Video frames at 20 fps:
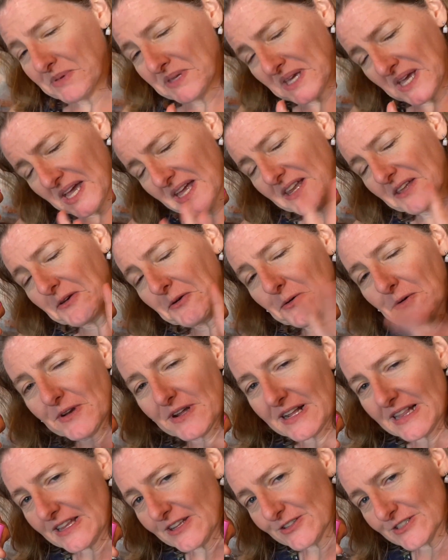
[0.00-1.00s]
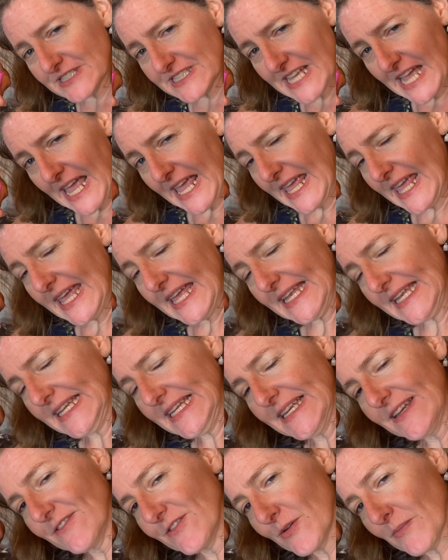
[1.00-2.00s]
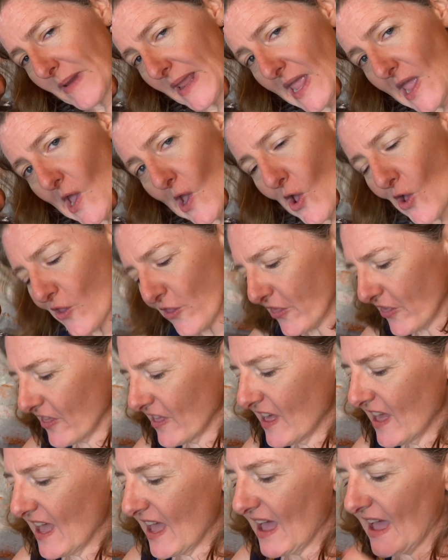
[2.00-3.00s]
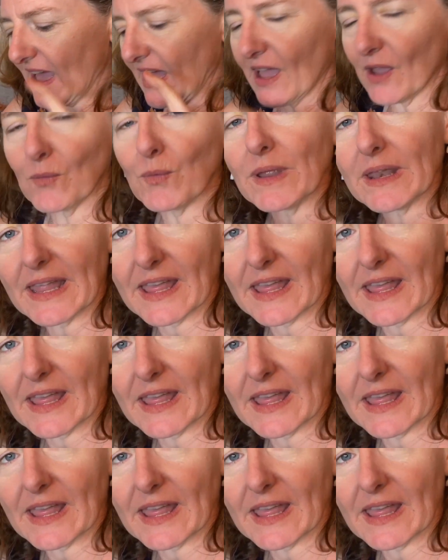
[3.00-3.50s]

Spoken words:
kind of going on a little diet for my health, I went